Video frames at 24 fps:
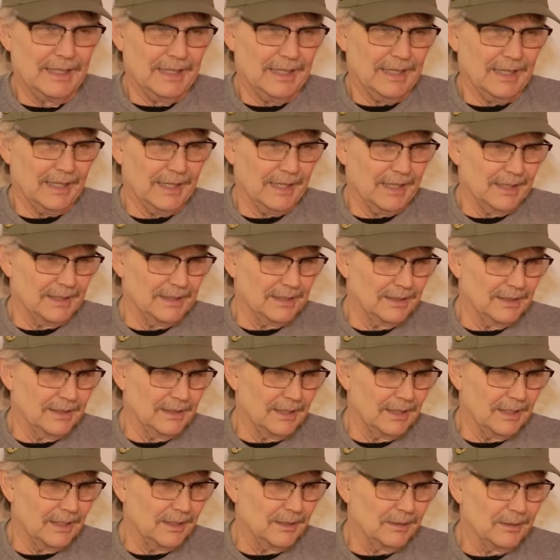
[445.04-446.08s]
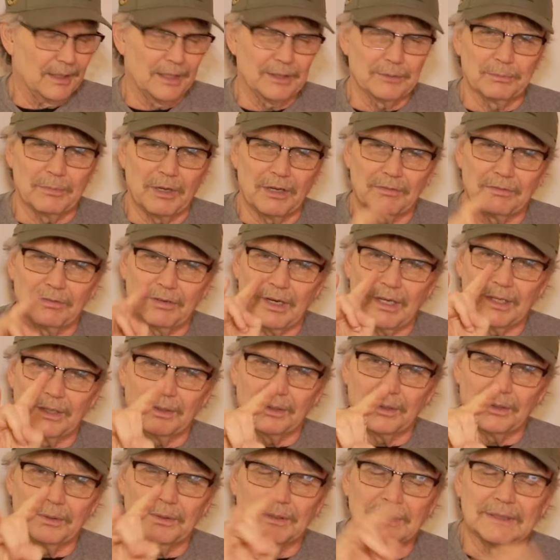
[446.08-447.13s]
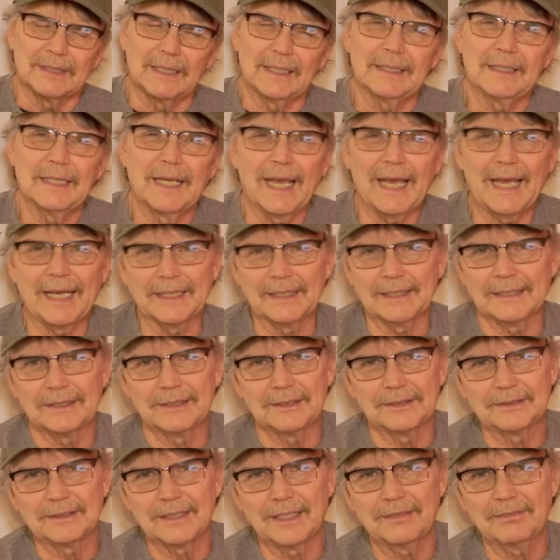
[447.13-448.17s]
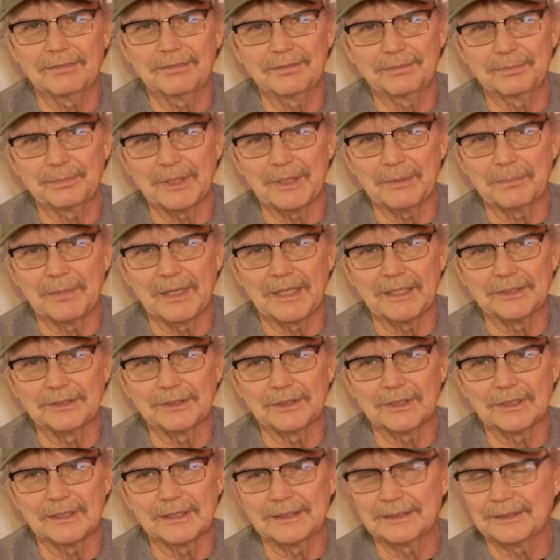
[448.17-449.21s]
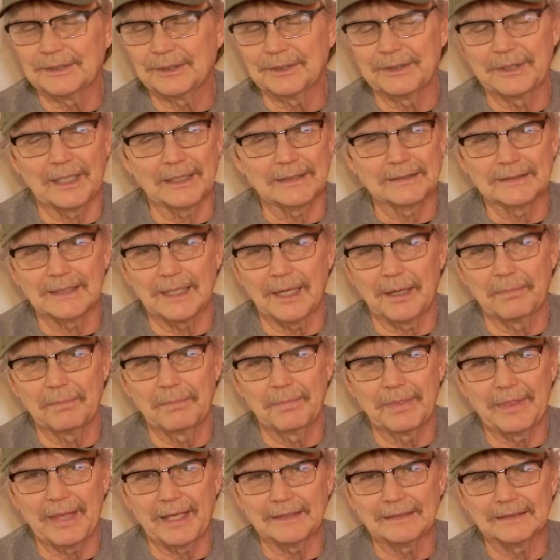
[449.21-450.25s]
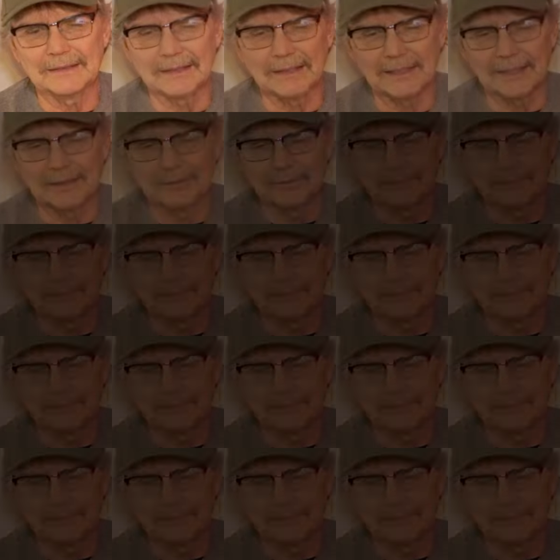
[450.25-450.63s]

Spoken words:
And as my father always said, hang in there tough, be major league. Till next time. Thanks again.